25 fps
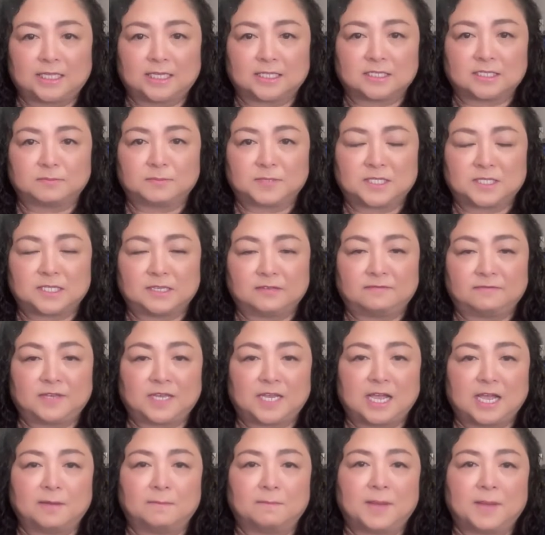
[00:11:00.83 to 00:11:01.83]
a
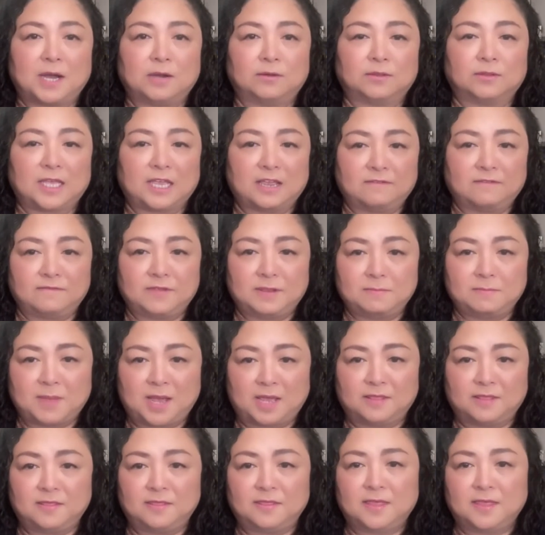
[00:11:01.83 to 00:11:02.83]
specific amount every
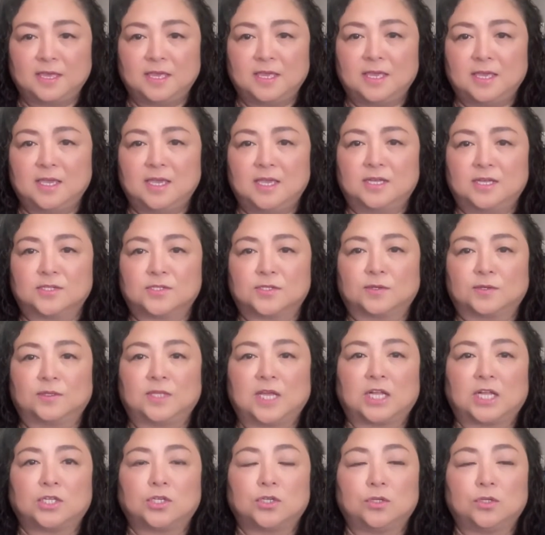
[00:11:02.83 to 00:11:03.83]
month so
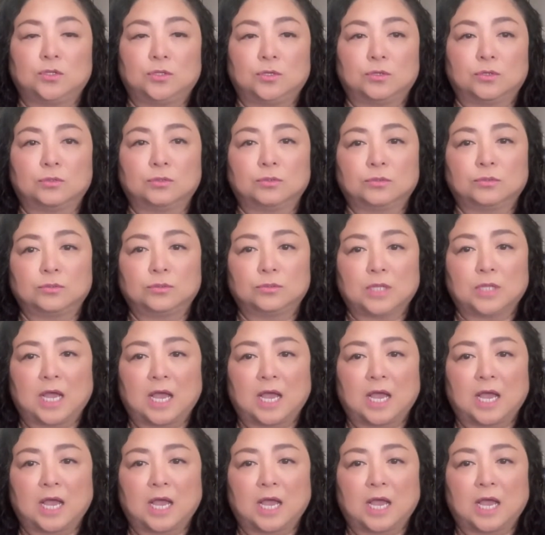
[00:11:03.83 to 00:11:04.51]
that you don't